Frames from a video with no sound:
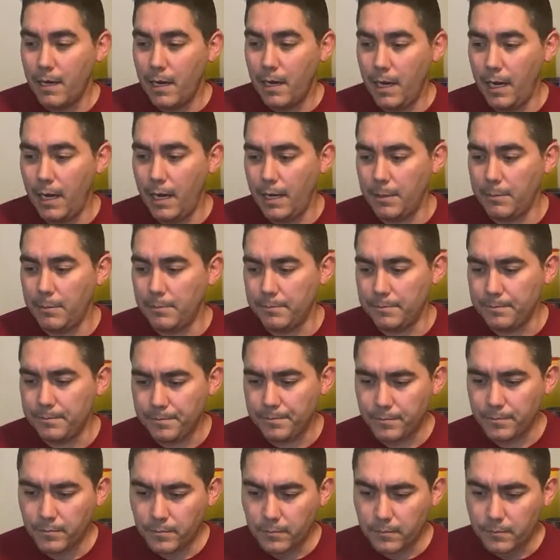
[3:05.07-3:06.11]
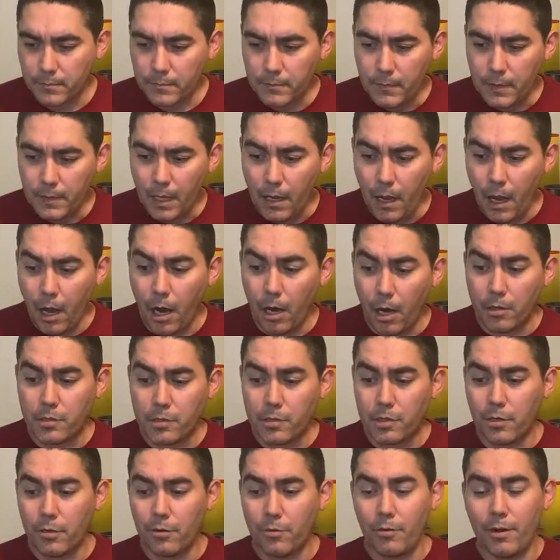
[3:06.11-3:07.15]
Um,
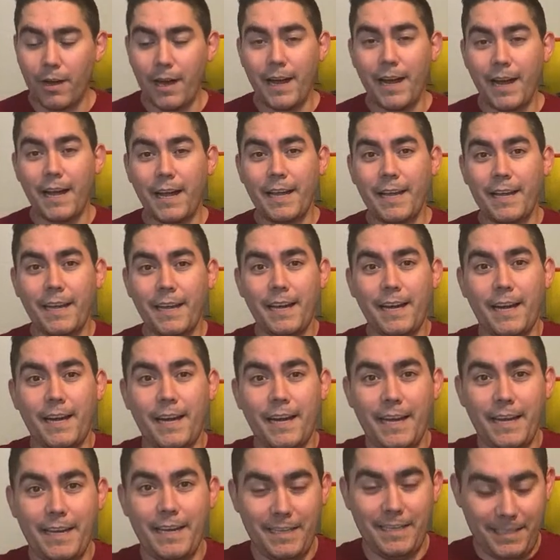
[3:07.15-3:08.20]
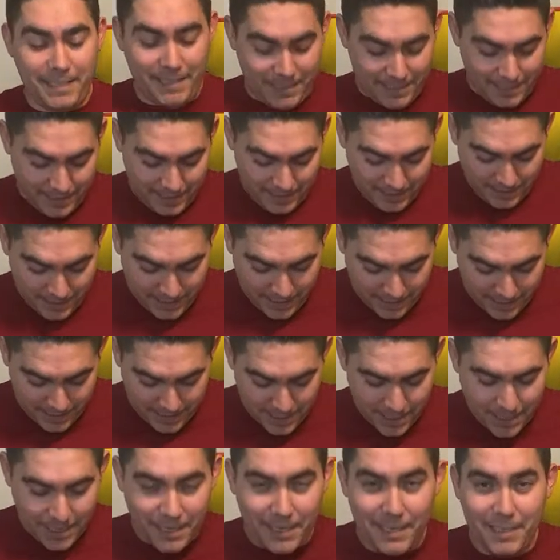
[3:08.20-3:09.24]
Also, I didn't
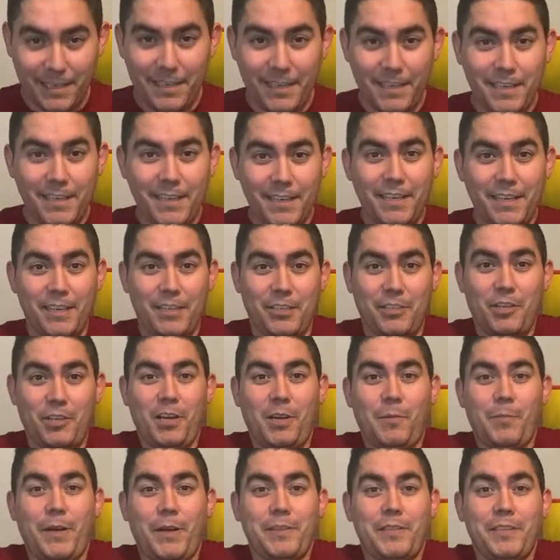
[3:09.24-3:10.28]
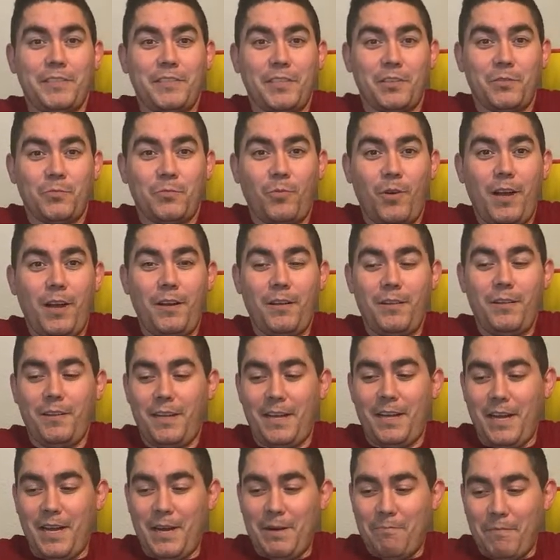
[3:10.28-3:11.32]
talk about this as
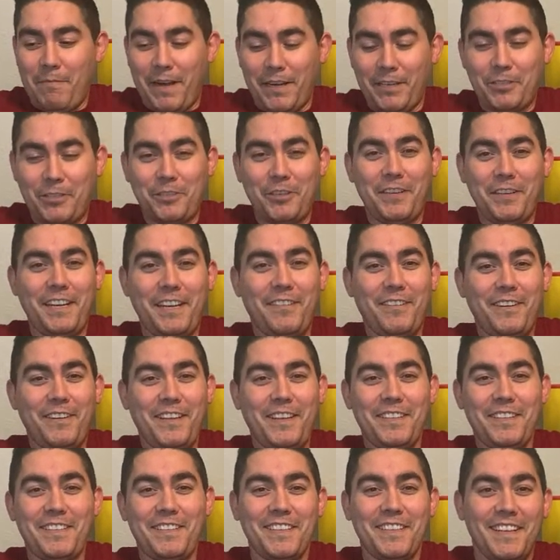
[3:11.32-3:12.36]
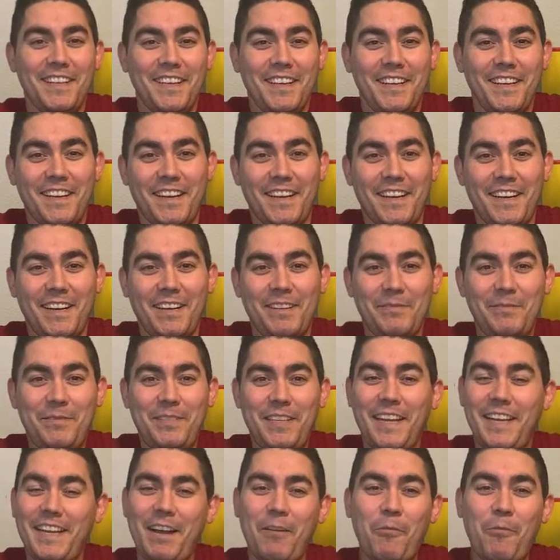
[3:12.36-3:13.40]
well. My shirt here it is.
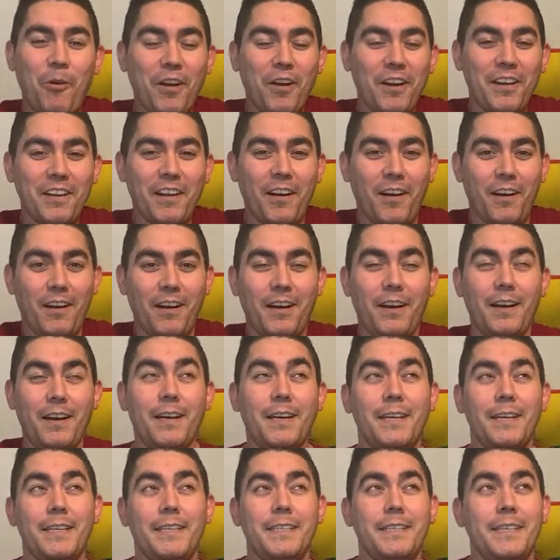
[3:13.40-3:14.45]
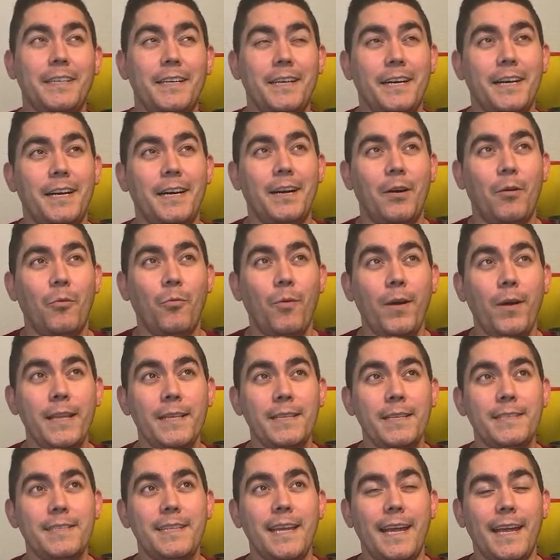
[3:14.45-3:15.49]
Dang, I wore it on
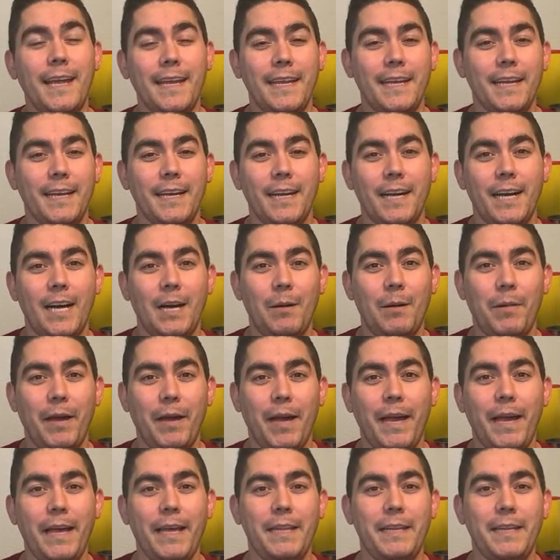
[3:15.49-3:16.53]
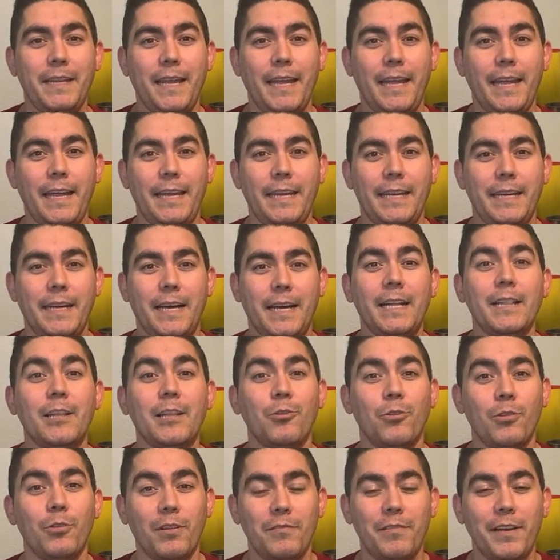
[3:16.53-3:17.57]
Wednesday. I had a
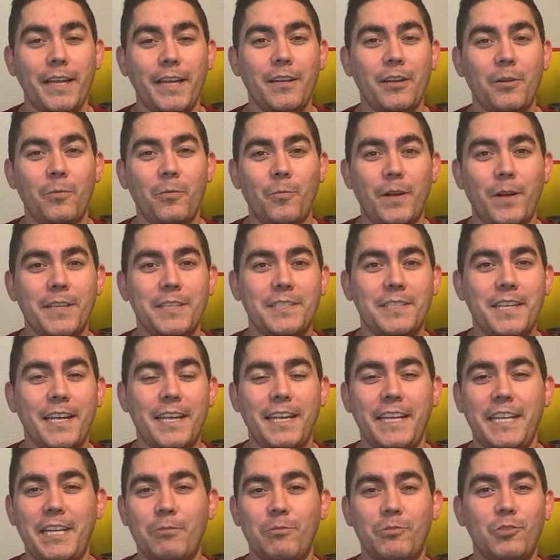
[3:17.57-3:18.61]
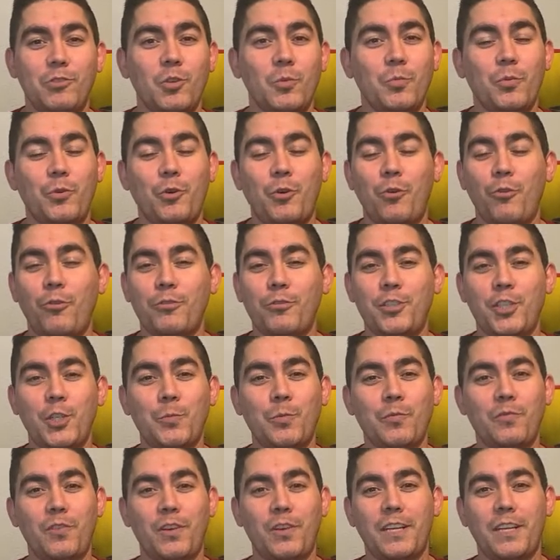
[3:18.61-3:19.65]
little event on Wednesday, and it was super cool, super
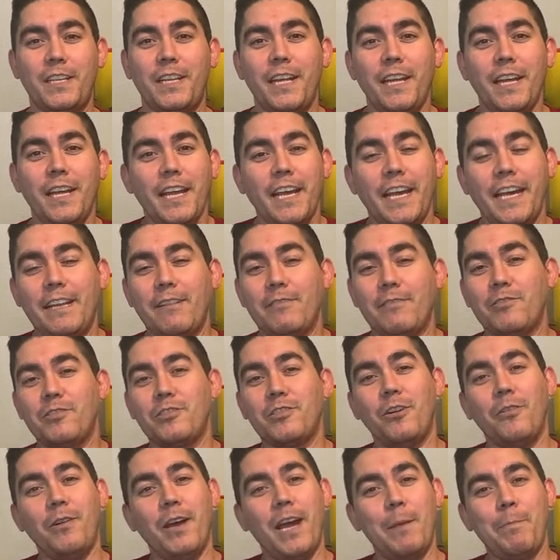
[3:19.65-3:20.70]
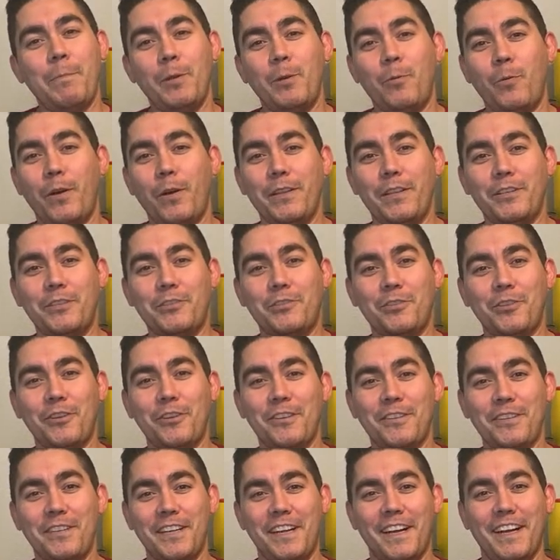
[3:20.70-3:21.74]
fun, and I was so happy to wear this
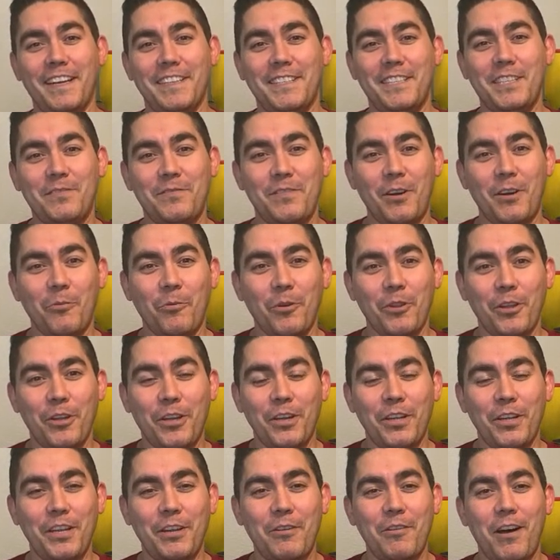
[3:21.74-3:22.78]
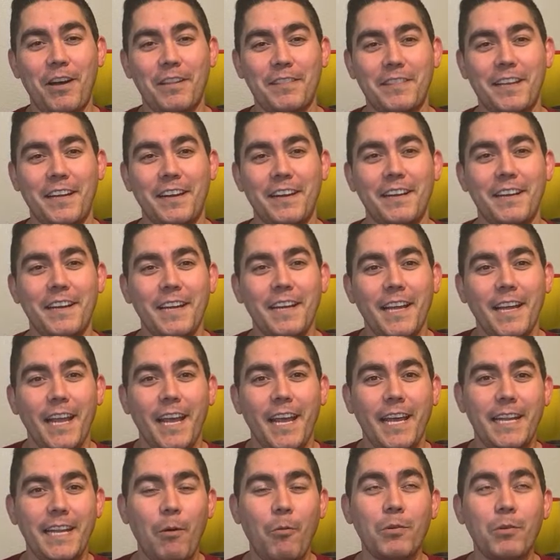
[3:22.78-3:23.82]
shirt. Just felt really good to go out there,
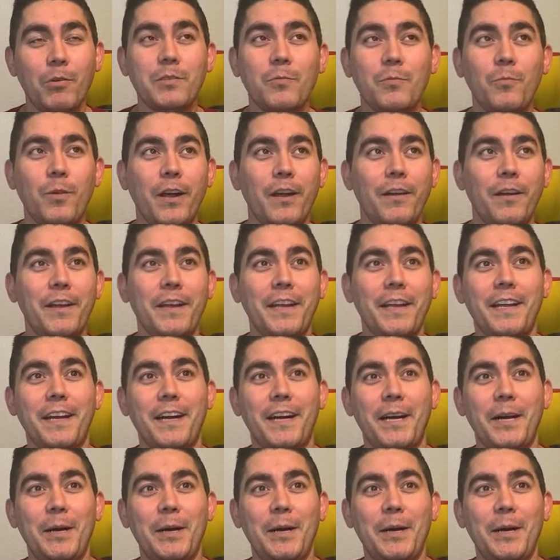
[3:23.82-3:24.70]
and I wasn't wearing,